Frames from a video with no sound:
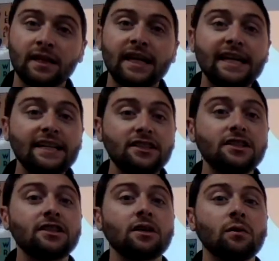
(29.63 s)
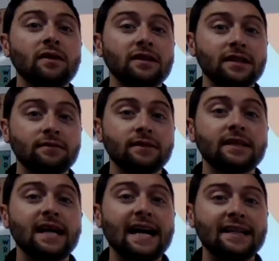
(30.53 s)
each with a different
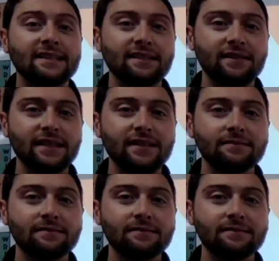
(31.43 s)
activity.